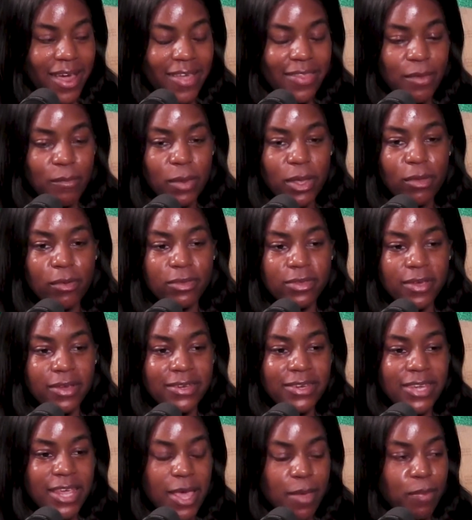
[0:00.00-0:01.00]
and then we also
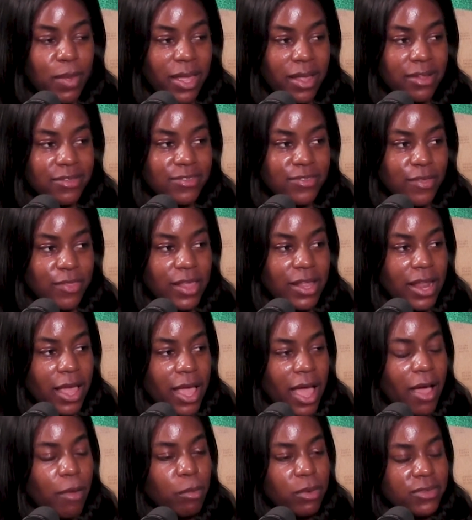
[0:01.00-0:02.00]
had tippets. So they're
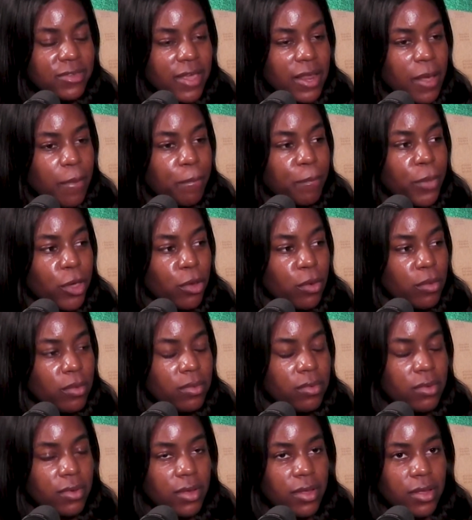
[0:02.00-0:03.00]
like, I would say like
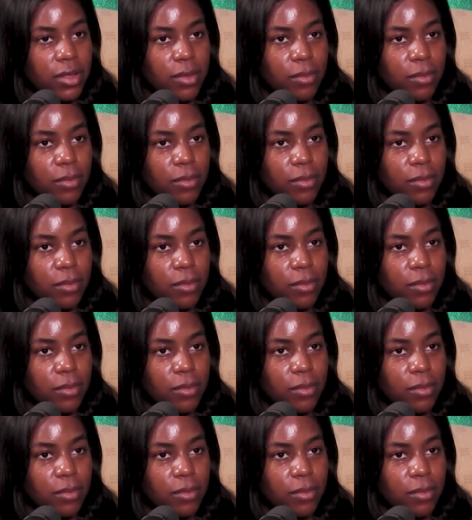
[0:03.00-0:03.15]
boat.